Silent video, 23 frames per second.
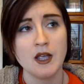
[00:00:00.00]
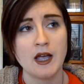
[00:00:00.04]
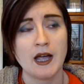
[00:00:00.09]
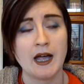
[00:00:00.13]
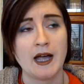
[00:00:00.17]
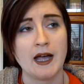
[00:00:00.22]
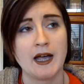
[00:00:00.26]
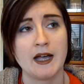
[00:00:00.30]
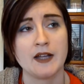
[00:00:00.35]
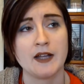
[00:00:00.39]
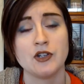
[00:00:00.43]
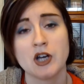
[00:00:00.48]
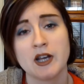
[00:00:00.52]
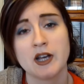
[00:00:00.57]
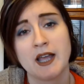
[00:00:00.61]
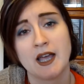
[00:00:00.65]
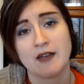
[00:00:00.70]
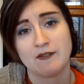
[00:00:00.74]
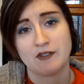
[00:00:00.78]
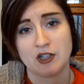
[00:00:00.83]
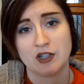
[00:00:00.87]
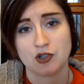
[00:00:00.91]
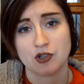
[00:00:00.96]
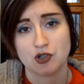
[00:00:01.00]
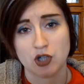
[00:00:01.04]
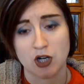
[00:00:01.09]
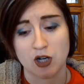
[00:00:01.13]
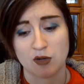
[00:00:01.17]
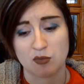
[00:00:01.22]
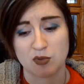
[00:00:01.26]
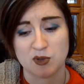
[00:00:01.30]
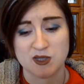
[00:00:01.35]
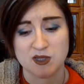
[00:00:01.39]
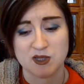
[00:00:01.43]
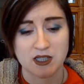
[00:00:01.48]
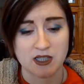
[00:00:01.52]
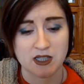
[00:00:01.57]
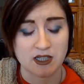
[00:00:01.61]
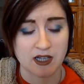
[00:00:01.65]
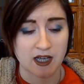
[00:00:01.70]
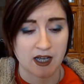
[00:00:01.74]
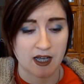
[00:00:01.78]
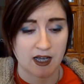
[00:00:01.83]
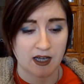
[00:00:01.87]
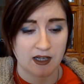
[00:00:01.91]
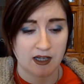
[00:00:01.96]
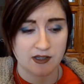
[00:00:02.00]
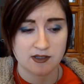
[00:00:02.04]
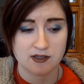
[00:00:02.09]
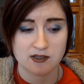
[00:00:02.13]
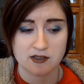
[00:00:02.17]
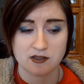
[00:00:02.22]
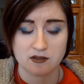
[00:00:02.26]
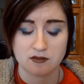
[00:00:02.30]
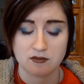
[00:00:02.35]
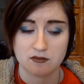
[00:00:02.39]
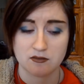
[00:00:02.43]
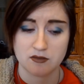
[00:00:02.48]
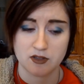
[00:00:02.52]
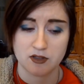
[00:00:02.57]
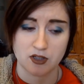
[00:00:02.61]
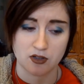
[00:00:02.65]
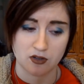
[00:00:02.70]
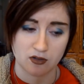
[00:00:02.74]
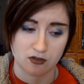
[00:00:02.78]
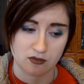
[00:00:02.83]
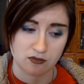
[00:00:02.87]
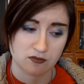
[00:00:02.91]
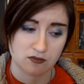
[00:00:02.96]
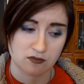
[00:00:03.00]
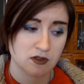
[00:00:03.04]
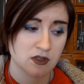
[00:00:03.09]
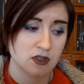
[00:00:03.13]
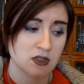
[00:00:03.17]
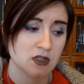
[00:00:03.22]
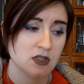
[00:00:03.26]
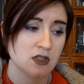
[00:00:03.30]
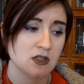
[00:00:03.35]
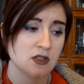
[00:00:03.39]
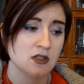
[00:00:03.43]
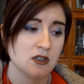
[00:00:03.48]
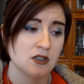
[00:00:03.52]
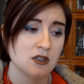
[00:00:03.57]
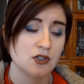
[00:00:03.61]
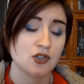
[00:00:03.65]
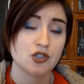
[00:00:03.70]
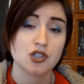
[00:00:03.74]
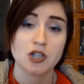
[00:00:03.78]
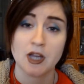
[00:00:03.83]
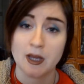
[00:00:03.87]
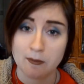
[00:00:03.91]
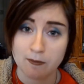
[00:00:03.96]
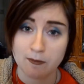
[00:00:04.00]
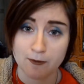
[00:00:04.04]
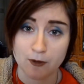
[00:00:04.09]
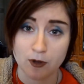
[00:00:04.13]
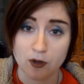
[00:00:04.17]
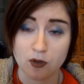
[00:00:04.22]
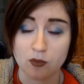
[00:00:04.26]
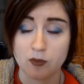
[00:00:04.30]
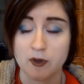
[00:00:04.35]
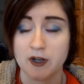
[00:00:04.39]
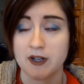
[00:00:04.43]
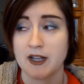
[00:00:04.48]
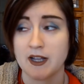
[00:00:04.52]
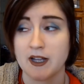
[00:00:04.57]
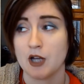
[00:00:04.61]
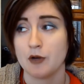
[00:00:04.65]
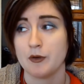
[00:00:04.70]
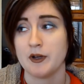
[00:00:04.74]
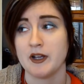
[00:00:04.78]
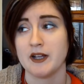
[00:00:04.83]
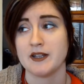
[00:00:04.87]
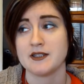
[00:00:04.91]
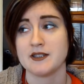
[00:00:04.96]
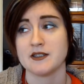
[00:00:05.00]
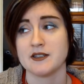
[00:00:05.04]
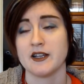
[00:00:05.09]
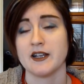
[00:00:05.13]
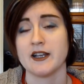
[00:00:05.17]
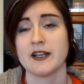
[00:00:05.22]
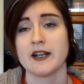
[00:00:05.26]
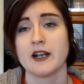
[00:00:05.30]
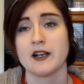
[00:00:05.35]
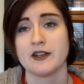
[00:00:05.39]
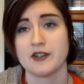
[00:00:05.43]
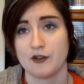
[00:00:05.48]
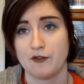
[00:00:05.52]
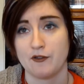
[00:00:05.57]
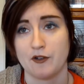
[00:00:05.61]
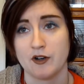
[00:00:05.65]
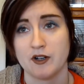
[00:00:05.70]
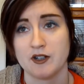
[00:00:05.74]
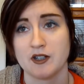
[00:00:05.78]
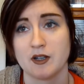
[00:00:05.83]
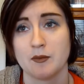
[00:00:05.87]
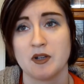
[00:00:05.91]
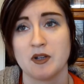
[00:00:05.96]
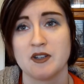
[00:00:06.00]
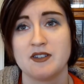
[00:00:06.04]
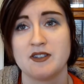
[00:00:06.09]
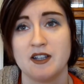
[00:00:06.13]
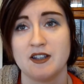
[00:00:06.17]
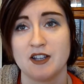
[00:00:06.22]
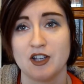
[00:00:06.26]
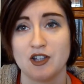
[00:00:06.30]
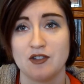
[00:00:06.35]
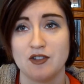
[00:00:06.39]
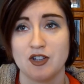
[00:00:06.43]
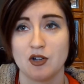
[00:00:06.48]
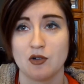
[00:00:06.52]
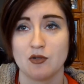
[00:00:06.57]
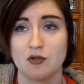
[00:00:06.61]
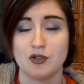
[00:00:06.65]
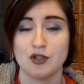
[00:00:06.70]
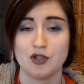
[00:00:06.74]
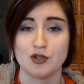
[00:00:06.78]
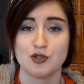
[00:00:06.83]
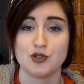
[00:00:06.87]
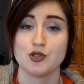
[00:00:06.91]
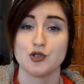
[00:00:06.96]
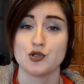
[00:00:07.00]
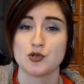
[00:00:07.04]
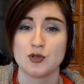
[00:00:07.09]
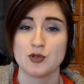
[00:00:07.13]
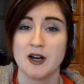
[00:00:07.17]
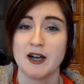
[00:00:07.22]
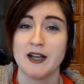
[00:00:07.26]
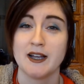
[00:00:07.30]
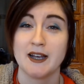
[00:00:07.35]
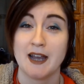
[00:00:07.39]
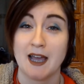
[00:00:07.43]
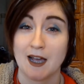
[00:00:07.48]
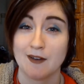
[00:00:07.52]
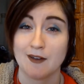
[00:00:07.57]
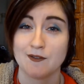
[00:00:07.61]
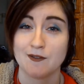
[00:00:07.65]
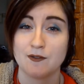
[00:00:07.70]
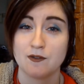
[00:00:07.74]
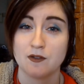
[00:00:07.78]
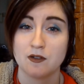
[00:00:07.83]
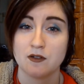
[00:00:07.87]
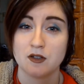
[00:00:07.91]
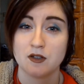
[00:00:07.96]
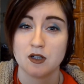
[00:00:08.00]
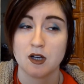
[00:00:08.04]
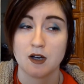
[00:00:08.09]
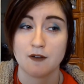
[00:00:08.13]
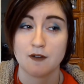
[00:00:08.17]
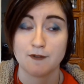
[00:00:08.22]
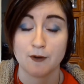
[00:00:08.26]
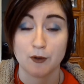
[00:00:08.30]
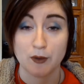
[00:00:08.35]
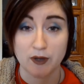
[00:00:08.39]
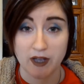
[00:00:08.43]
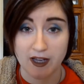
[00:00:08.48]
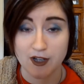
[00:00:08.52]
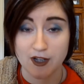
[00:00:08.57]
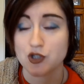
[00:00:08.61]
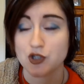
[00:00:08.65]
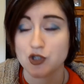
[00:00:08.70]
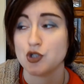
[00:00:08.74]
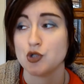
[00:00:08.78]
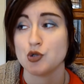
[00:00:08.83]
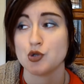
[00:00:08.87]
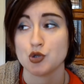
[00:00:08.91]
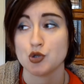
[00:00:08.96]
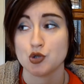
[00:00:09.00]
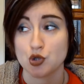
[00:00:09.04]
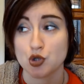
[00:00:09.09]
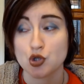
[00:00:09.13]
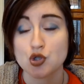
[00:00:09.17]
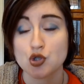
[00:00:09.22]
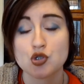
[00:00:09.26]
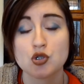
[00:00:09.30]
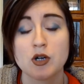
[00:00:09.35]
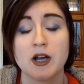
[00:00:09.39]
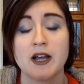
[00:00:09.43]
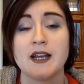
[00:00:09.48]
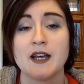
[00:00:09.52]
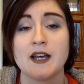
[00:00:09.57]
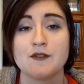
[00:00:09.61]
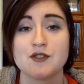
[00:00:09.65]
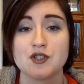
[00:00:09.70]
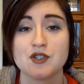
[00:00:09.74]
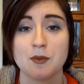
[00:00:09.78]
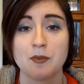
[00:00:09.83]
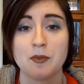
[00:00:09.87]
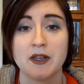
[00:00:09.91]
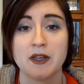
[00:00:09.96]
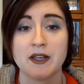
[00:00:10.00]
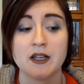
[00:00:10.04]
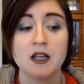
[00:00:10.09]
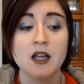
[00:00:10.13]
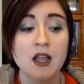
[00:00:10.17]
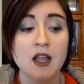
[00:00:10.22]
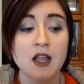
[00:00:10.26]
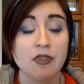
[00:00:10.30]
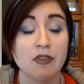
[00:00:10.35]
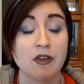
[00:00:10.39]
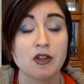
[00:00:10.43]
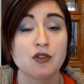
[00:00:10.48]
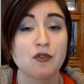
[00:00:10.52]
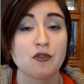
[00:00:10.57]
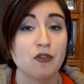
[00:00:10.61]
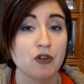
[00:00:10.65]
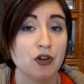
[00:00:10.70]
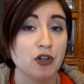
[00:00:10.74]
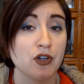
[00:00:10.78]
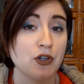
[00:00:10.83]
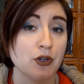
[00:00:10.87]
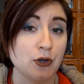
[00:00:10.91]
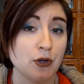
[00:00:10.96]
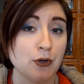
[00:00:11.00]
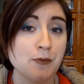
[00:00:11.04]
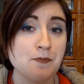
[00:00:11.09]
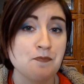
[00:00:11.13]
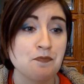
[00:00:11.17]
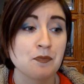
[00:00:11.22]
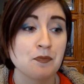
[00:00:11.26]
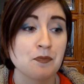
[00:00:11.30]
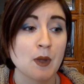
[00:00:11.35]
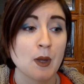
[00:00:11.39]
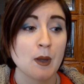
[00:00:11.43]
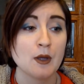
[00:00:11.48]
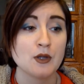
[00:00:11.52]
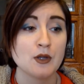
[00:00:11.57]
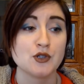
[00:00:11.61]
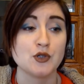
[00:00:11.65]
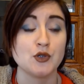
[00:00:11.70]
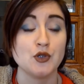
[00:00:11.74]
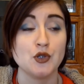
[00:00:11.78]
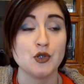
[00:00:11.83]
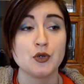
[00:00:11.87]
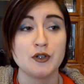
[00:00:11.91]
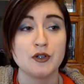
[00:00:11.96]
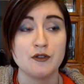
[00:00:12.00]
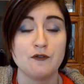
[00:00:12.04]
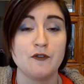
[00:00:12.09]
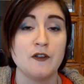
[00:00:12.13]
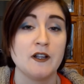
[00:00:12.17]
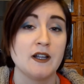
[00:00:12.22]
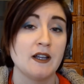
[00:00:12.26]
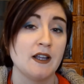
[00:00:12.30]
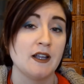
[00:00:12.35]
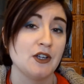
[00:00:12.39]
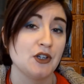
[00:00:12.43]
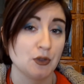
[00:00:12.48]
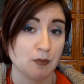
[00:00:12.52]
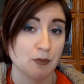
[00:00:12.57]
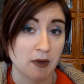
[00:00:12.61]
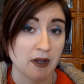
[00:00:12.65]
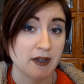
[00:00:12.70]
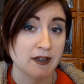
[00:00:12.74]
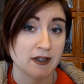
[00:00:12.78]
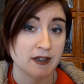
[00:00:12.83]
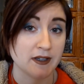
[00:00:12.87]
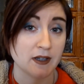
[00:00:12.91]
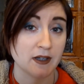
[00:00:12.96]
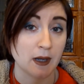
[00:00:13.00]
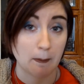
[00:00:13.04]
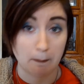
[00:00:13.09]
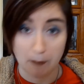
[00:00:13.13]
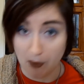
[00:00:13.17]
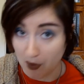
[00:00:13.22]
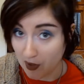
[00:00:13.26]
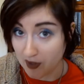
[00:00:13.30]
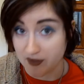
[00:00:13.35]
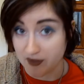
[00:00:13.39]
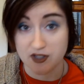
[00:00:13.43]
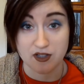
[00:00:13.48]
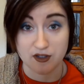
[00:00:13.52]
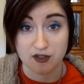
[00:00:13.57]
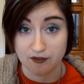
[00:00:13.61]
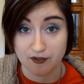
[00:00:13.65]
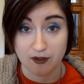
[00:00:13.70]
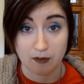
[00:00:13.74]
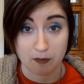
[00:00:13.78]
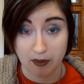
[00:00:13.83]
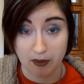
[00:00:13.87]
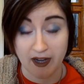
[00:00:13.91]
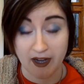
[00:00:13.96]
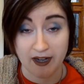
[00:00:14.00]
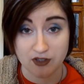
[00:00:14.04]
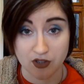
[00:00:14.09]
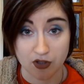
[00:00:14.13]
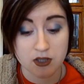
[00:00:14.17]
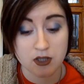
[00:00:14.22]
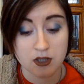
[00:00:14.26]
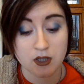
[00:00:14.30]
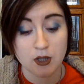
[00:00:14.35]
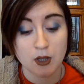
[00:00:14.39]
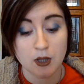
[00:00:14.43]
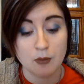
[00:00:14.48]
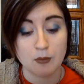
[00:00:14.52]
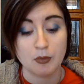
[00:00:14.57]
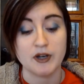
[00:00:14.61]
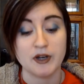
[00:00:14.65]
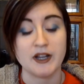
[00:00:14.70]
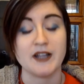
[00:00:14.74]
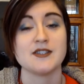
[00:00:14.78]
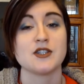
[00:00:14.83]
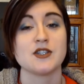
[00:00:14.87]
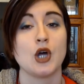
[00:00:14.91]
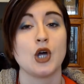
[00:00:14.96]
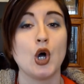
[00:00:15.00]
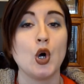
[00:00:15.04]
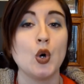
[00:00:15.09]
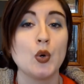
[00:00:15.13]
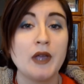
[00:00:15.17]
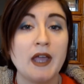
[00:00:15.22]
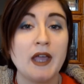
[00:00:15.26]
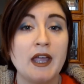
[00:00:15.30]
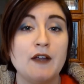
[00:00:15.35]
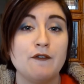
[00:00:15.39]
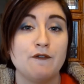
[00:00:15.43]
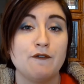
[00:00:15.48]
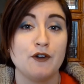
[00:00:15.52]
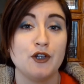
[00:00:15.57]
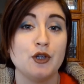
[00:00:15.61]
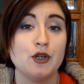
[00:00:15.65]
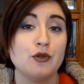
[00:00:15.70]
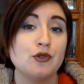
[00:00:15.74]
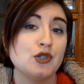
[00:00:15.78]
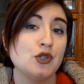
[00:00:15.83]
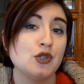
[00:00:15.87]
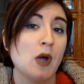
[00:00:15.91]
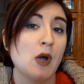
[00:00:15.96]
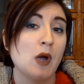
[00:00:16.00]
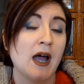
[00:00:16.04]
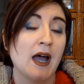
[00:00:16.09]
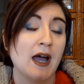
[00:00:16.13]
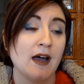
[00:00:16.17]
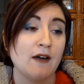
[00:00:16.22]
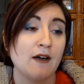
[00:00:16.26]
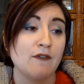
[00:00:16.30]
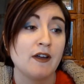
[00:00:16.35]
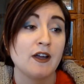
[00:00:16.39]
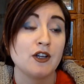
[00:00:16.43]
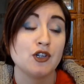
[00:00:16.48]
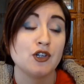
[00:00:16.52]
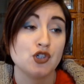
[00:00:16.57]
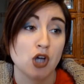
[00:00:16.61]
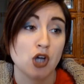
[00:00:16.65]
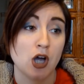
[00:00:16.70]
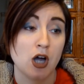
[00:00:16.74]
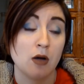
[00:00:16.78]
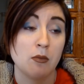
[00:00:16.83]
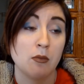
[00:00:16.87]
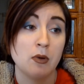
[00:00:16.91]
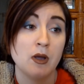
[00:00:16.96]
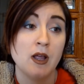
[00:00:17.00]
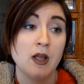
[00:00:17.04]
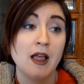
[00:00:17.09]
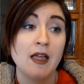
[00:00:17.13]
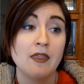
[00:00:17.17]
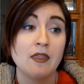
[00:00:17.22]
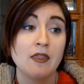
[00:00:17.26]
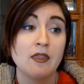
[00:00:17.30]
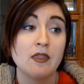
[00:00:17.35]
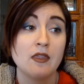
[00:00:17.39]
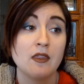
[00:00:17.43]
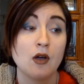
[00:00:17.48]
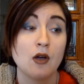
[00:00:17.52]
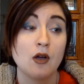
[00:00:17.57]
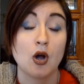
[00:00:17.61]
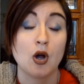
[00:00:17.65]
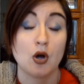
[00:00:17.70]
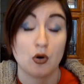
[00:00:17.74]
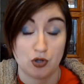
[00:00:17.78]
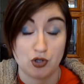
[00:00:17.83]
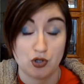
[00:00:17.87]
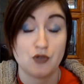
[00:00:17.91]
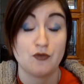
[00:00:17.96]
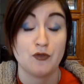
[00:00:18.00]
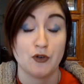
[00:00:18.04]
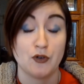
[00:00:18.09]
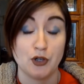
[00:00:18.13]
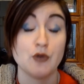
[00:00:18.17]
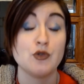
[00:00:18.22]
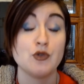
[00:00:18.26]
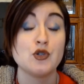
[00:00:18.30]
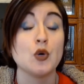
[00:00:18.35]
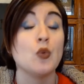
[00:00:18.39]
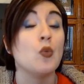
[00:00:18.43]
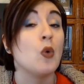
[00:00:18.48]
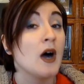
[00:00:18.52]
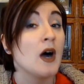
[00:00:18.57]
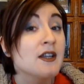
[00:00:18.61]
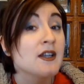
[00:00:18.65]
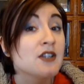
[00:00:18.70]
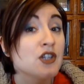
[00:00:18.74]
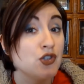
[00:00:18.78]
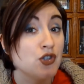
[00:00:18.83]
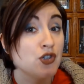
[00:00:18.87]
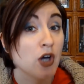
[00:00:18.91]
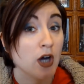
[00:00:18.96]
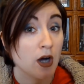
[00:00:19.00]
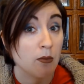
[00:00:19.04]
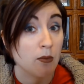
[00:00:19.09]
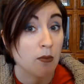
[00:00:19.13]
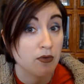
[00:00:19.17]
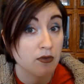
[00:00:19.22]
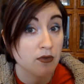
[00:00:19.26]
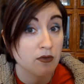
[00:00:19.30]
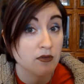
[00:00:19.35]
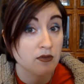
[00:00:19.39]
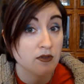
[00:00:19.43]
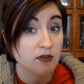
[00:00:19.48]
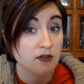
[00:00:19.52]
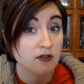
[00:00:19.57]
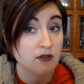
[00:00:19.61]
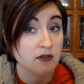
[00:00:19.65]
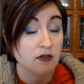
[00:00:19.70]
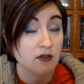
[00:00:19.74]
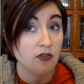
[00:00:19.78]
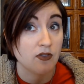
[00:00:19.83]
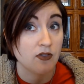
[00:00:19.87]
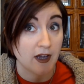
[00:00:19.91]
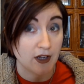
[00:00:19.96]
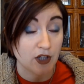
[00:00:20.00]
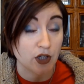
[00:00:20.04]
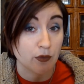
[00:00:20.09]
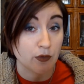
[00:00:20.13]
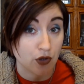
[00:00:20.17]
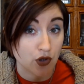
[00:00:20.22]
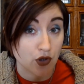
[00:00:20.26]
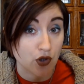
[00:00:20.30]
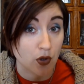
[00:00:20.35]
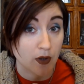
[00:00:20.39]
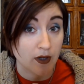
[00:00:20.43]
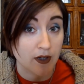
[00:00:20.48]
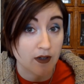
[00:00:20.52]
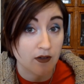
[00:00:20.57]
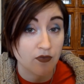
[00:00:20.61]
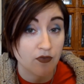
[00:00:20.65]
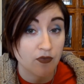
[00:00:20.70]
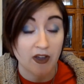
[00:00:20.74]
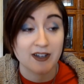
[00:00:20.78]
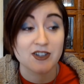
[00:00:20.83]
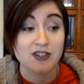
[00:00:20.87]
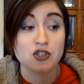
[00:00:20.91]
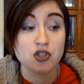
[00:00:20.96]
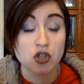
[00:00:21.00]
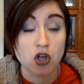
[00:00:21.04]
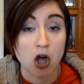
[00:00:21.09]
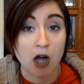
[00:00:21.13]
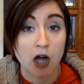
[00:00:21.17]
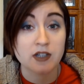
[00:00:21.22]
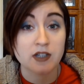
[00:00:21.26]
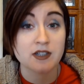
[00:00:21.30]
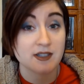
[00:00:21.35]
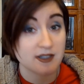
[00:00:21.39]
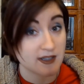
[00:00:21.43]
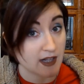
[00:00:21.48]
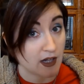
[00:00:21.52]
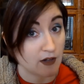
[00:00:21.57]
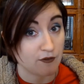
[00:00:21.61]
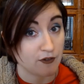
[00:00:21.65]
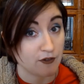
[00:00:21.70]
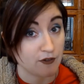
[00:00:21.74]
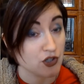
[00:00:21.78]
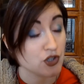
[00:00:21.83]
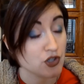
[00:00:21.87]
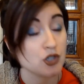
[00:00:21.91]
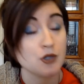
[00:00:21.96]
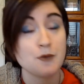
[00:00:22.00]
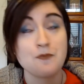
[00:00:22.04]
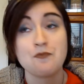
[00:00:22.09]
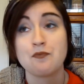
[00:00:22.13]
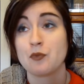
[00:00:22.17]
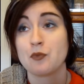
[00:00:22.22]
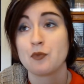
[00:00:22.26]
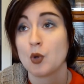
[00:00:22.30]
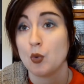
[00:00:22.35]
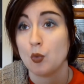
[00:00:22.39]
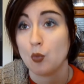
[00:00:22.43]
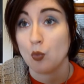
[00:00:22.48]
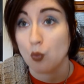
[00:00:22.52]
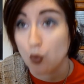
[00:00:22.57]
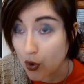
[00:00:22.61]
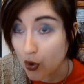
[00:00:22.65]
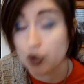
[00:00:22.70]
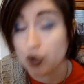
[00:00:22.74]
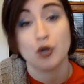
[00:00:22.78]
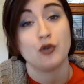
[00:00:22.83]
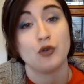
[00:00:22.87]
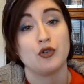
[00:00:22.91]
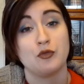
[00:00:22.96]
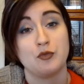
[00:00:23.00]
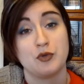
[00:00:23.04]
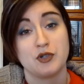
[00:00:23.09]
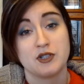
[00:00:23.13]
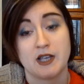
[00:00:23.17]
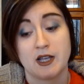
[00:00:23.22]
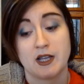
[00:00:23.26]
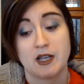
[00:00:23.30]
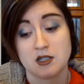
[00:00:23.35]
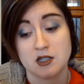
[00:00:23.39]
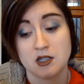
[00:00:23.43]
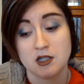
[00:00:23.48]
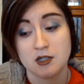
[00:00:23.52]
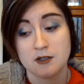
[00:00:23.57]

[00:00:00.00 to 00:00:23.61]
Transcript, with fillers: And not having a job was seen as, you know, shameful, where now it's a little different. I'm not saying that, you know, you should try and have a vocation, you should just try and have something that's for you, so you can feel like you're making a positive impact on. But it's okay for you to have a job, or for you to want a job that you enjoy. That is not selfish, 100%.